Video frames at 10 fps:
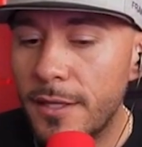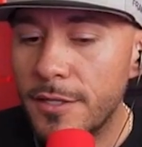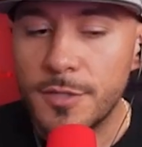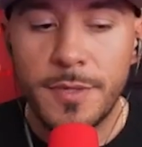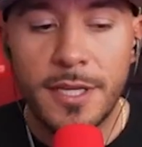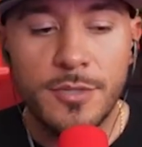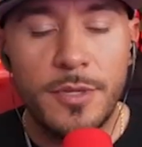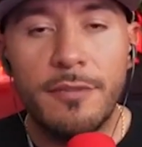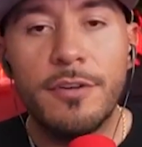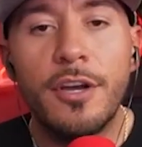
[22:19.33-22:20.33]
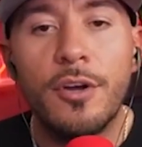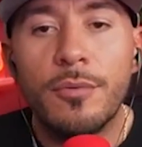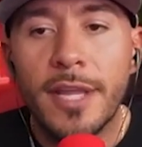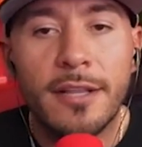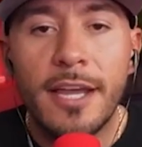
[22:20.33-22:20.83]
Just because we never know,
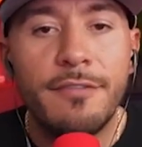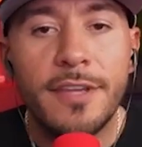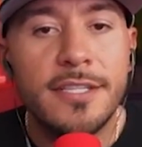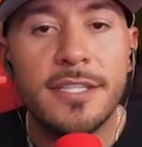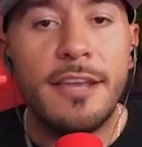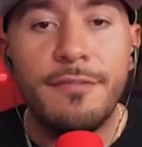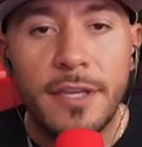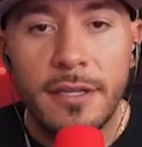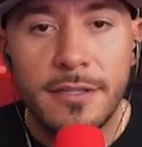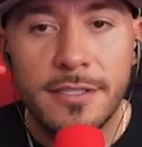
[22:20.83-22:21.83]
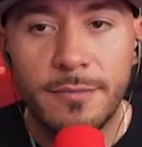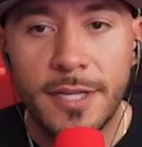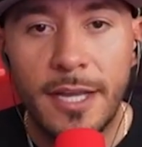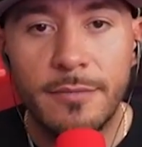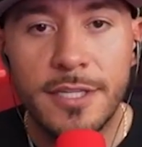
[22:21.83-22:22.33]
like life gets lifey
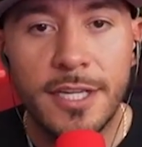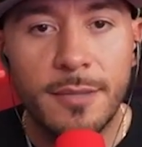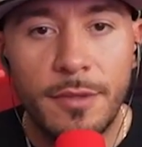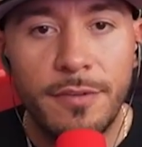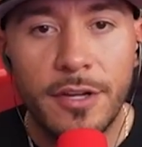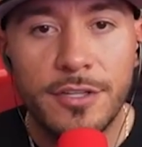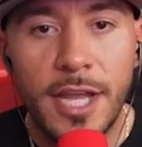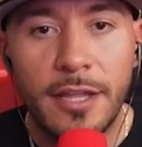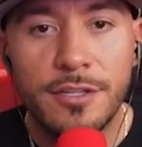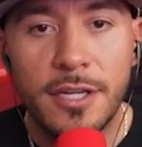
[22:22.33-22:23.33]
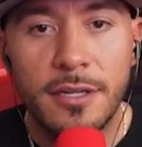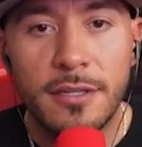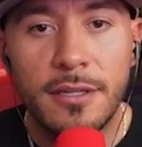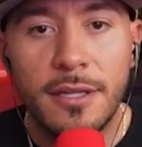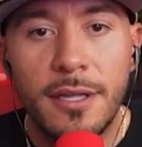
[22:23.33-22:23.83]
sometimes and it can be very challenging.
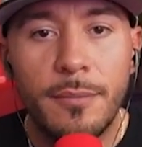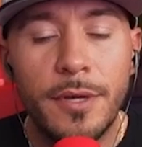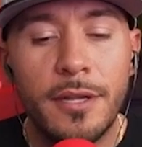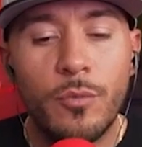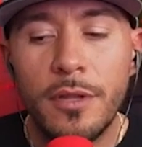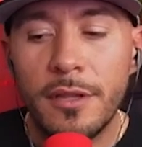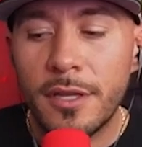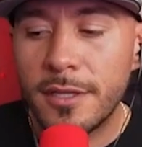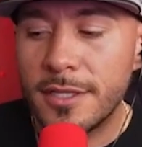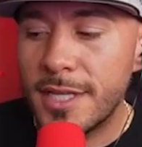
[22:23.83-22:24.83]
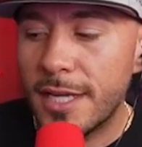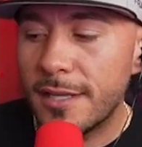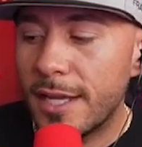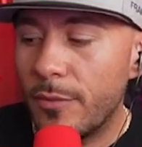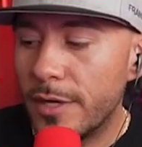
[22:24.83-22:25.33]
But the second
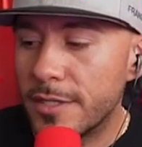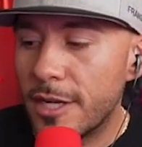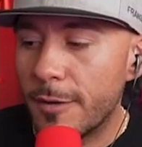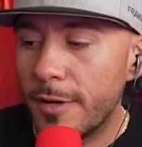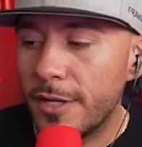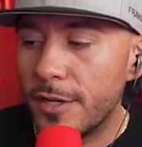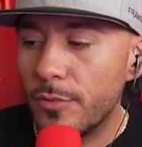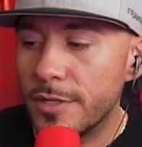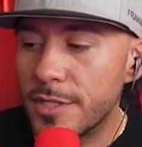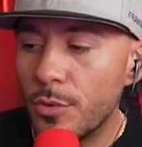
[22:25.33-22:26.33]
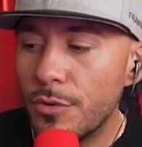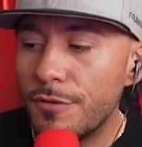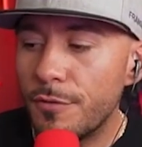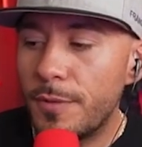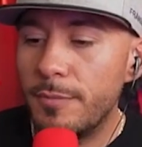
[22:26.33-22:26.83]
thing I wanted to talk about here was in order
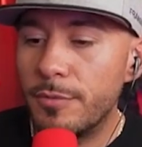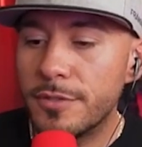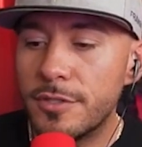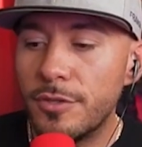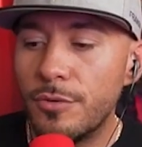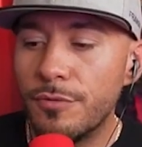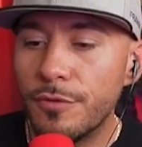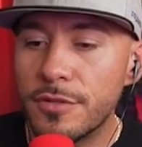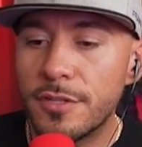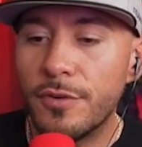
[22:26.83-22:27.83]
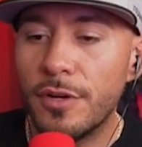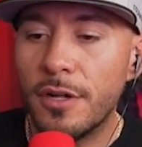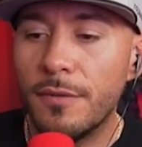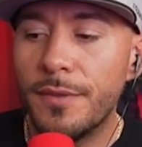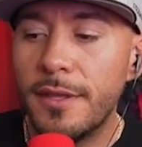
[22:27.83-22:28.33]
for people to, first of
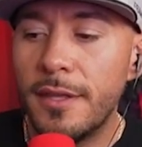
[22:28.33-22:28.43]
all,